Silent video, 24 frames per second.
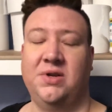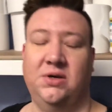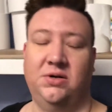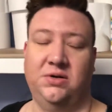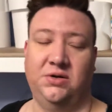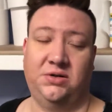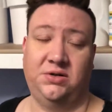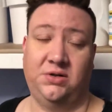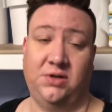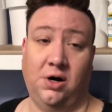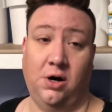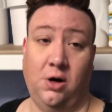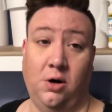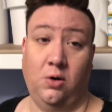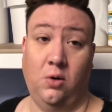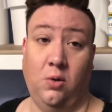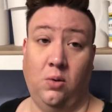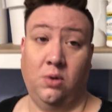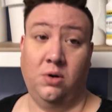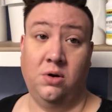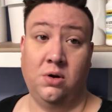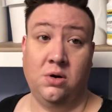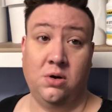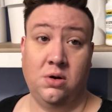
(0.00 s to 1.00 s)

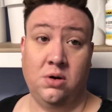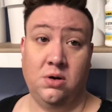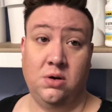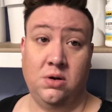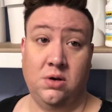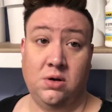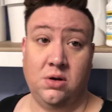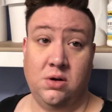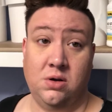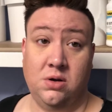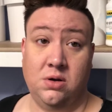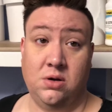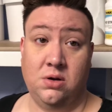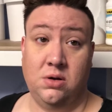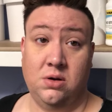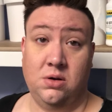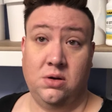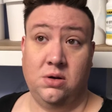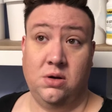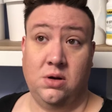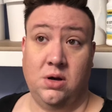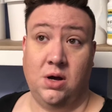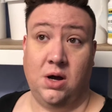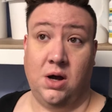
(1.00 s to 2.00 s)
So
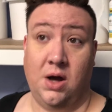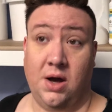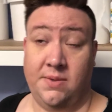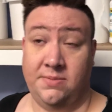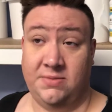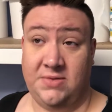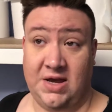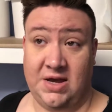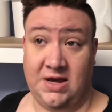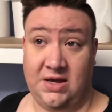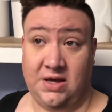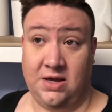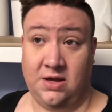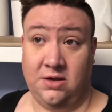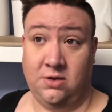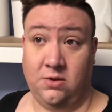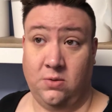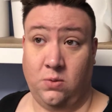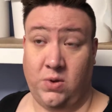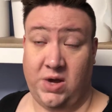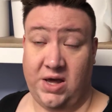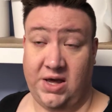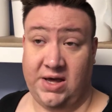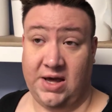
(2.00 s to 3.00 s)
I'm taking the
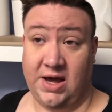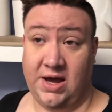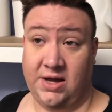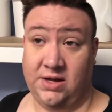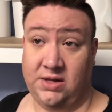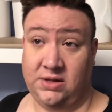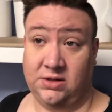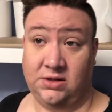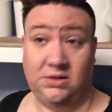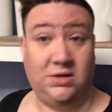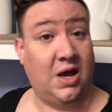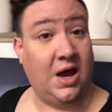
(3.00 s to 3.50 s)
weekend